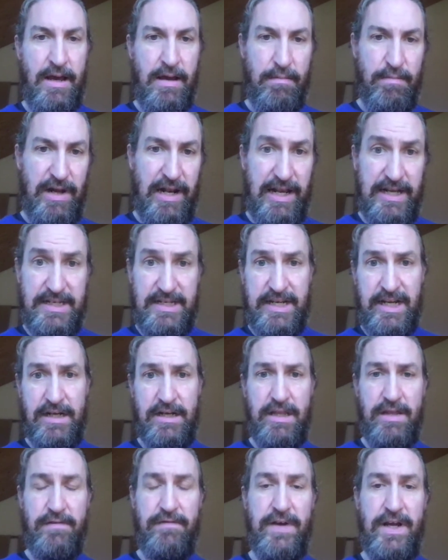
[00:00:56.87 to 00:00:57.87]
But let's stick
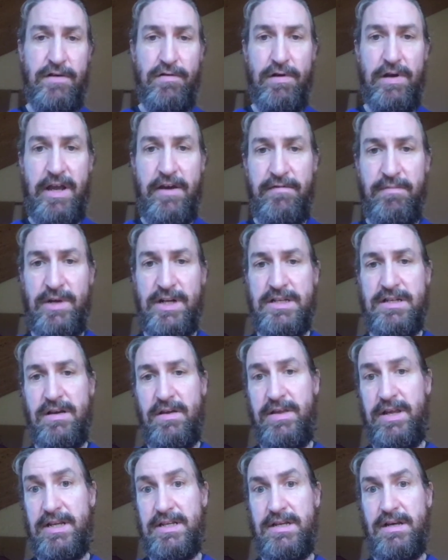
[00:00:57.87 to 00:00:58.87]
to the federal government so
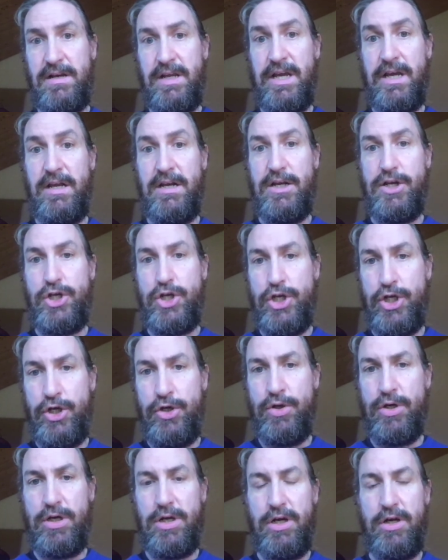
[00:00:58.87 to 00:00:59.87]
things don't get
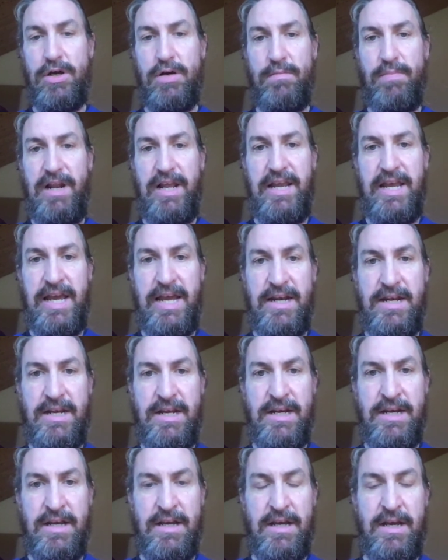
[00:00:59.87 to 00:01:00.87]
too
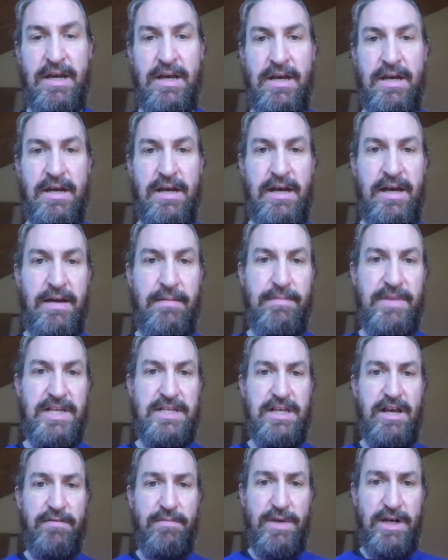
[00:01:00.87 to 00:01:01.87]
complicated.
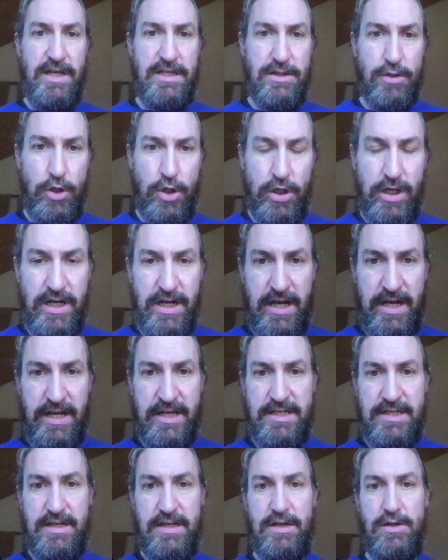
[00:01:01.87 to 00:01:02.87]
This government is
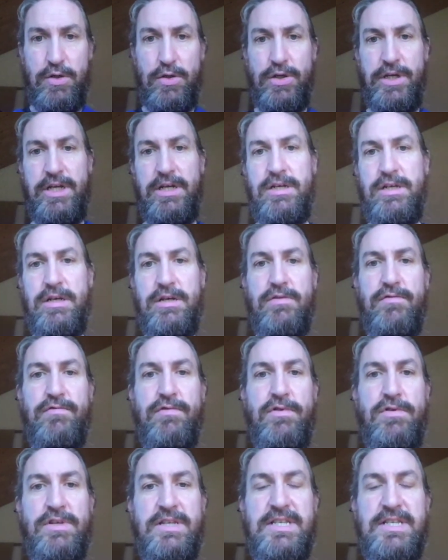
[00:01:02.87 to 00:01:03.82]
organized according to rules